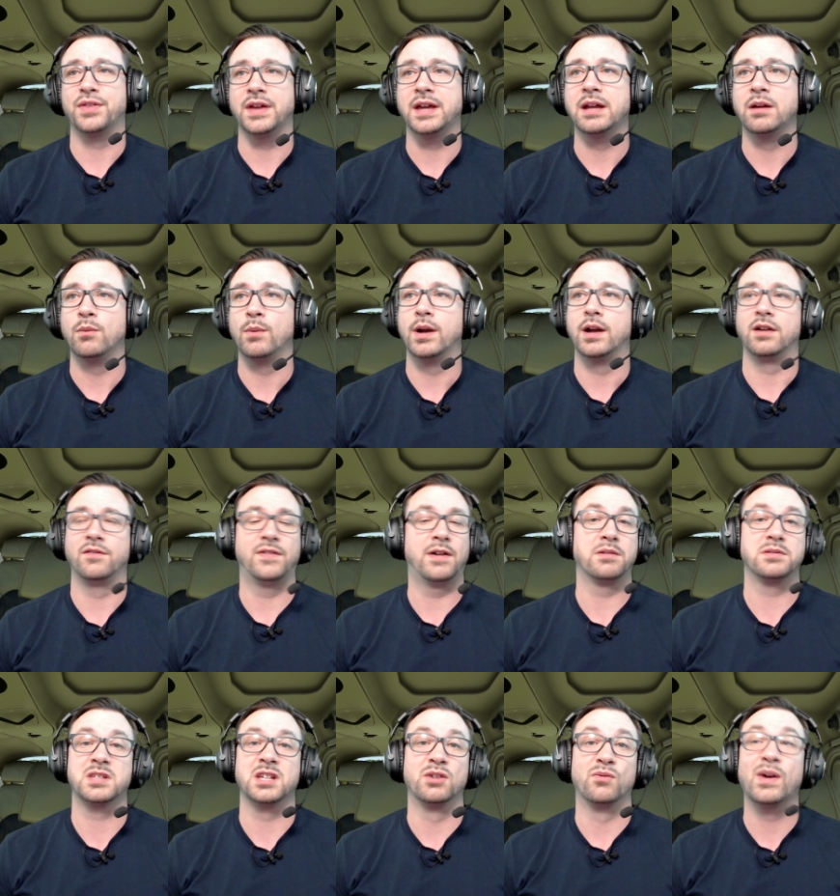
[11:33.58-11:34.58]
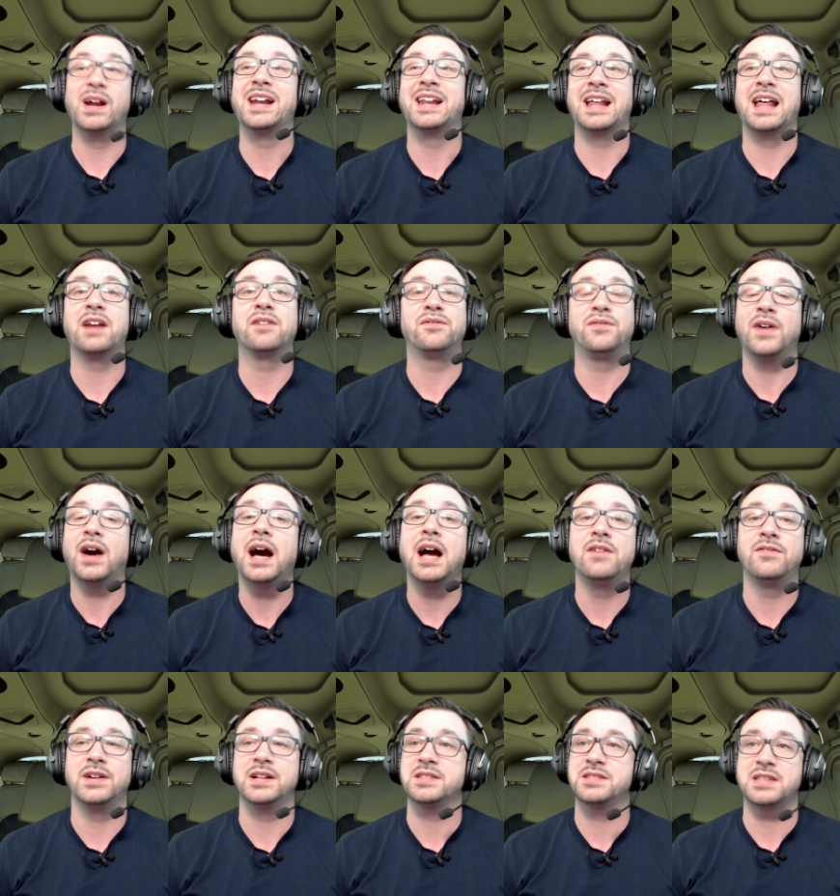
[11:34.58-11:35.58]
thing where if I was going to rate it out of
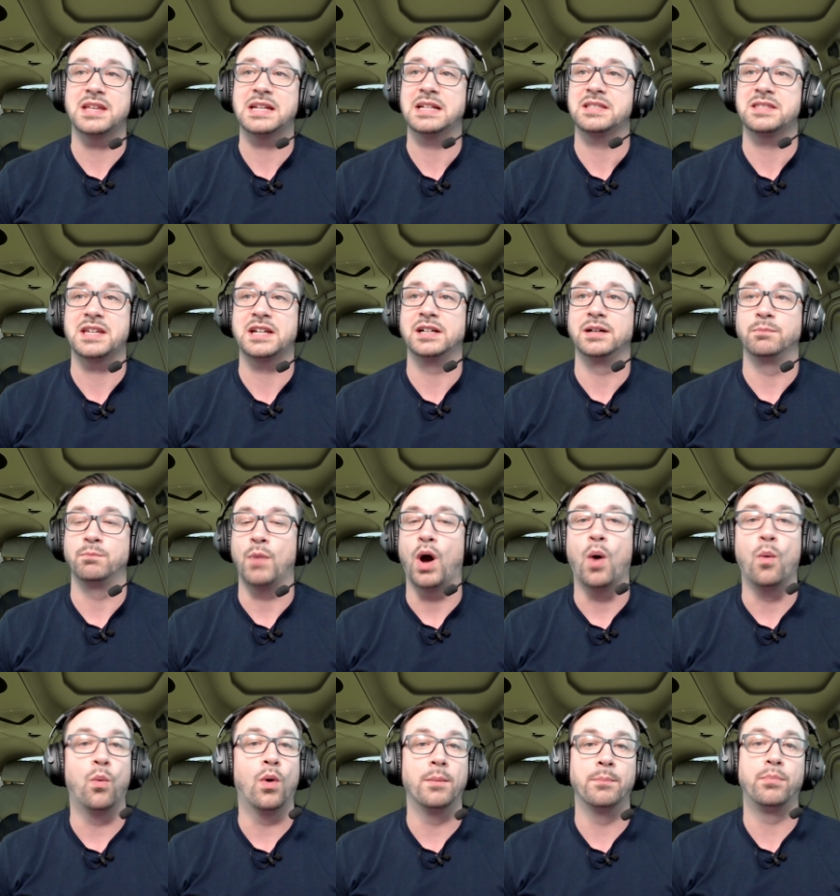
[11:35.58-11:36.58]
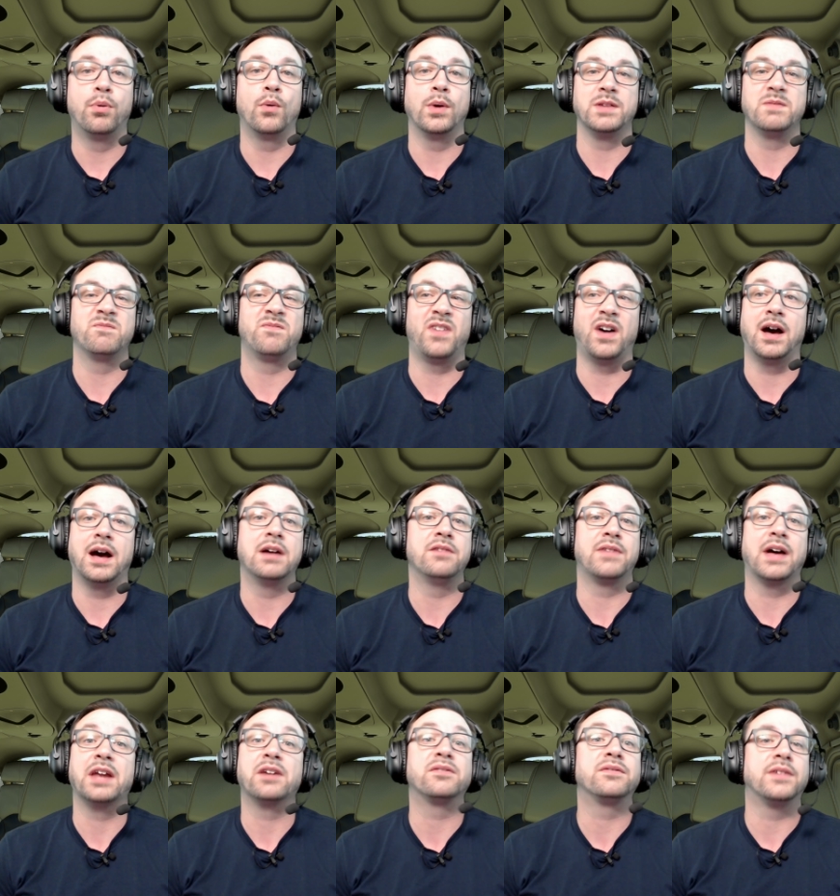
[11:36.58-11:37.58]
5, I'd say it's like a
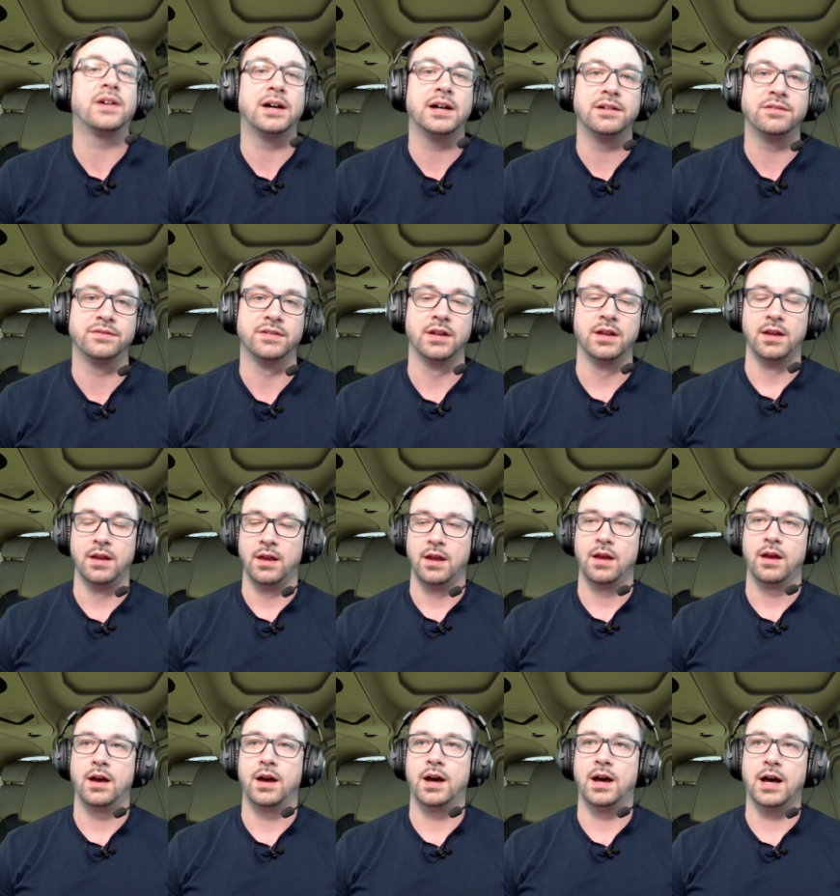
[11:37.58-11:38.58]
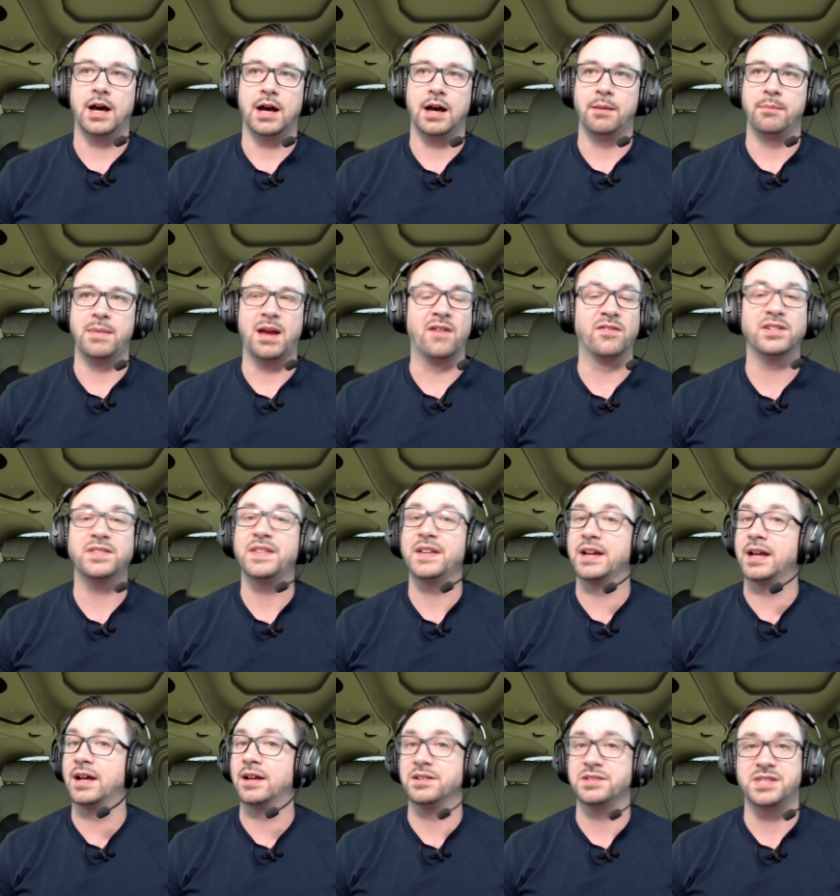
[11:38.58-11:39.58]
1.5 out of 5.
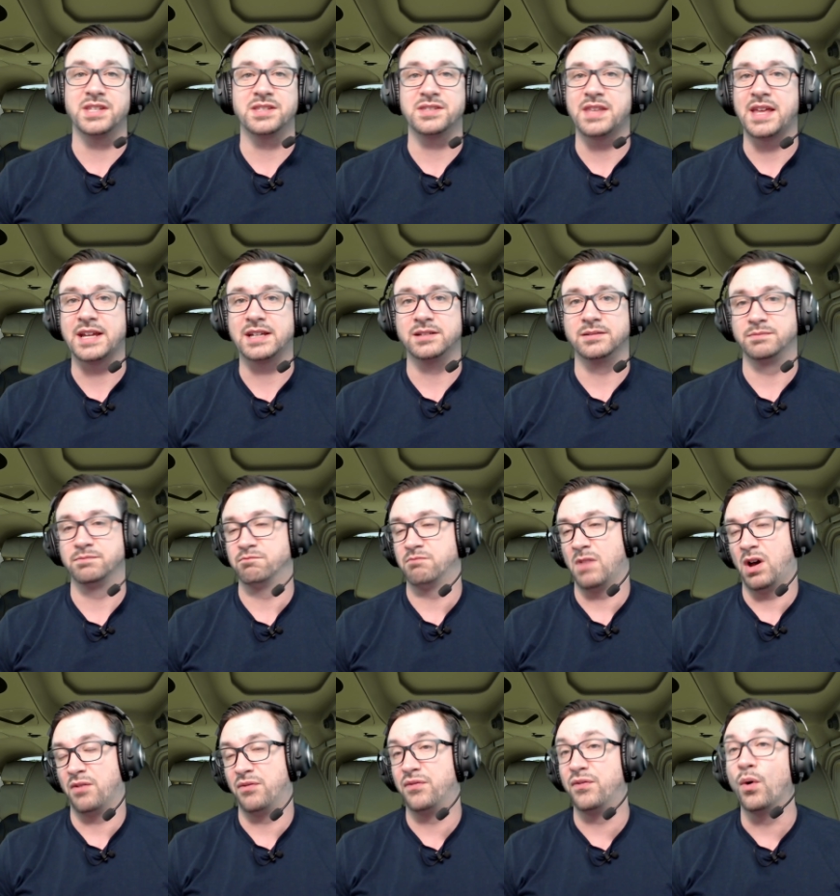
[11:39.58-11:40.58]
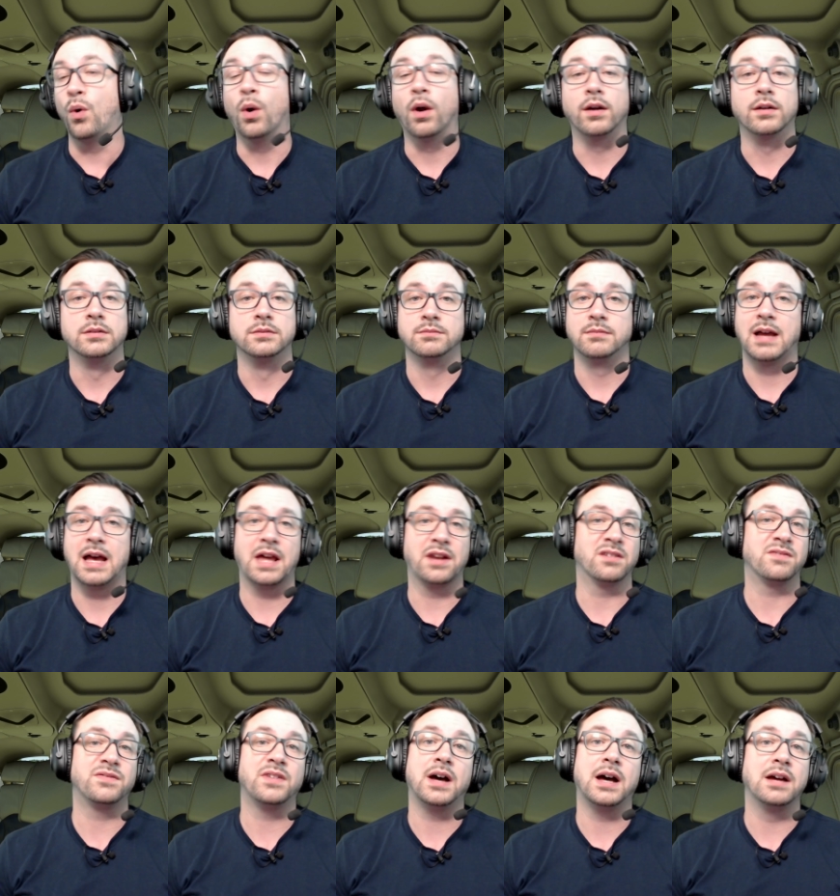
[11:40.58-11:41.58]
Everything else is like a 4 out
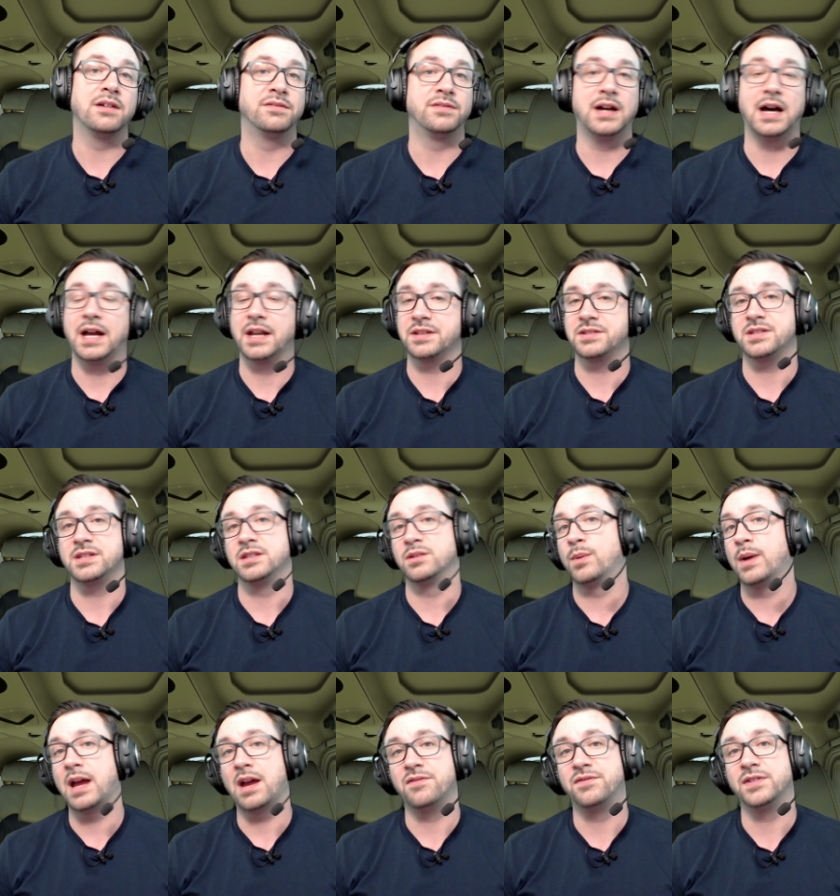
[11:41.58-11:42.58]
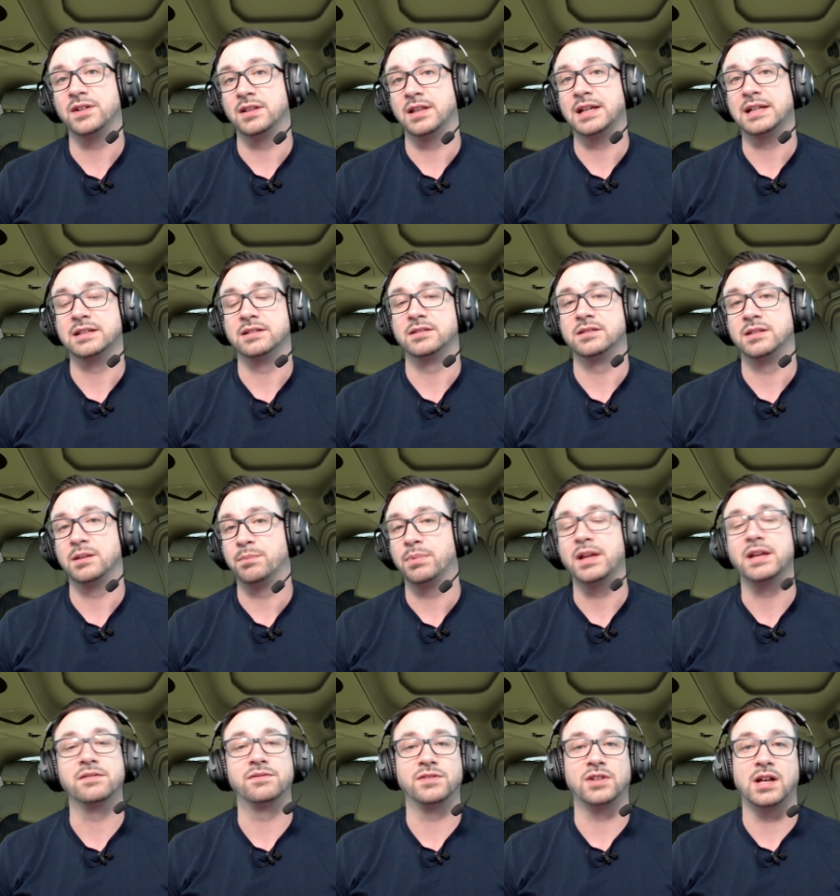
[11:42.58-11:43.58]
of 5, honestly, the way I feel like the
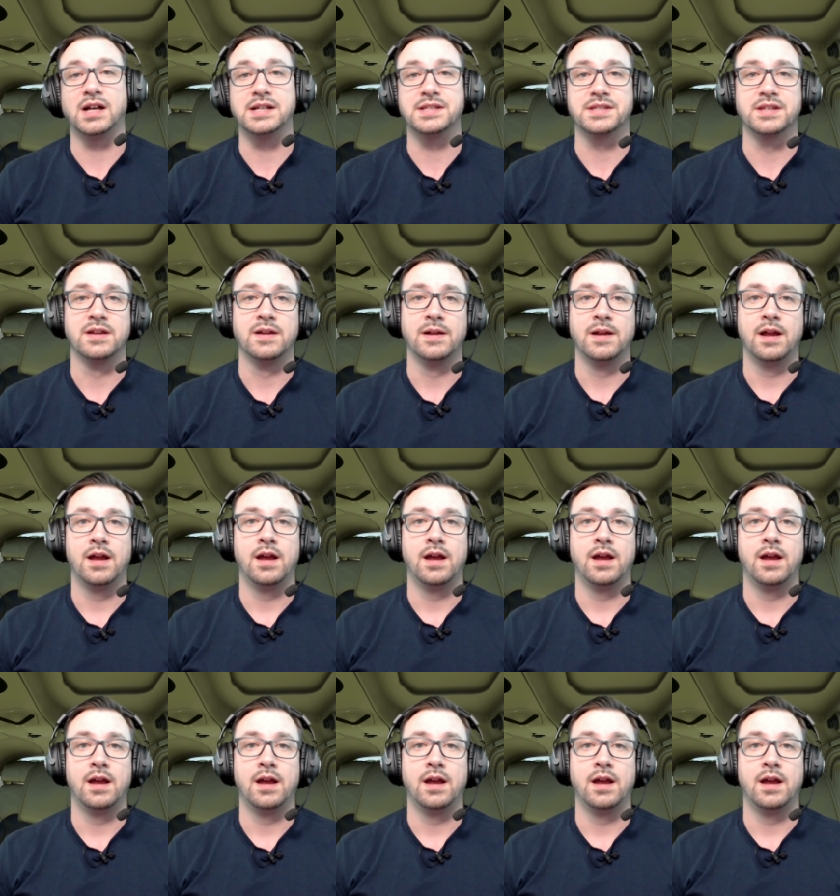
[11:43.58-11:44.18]
plane flies.